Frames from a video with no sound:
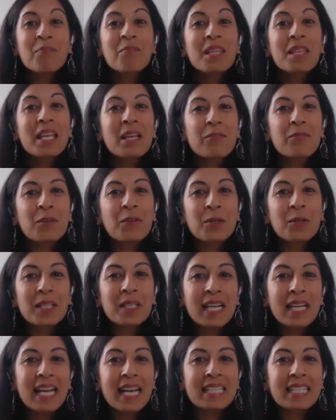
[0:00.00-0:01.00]
if you're
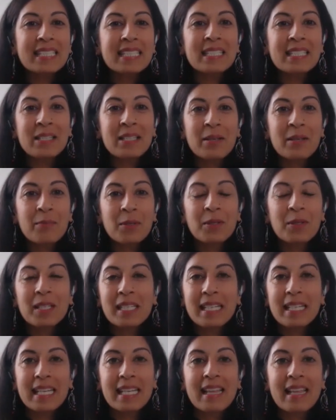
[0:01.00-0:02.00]
engaged in a
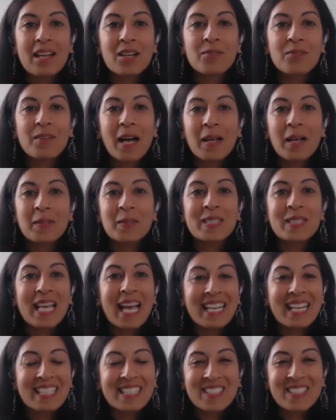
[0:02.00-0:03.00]
community that values
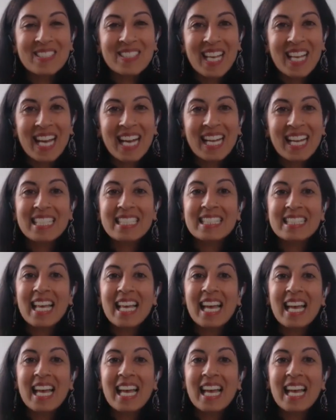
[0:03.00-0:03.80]
exercise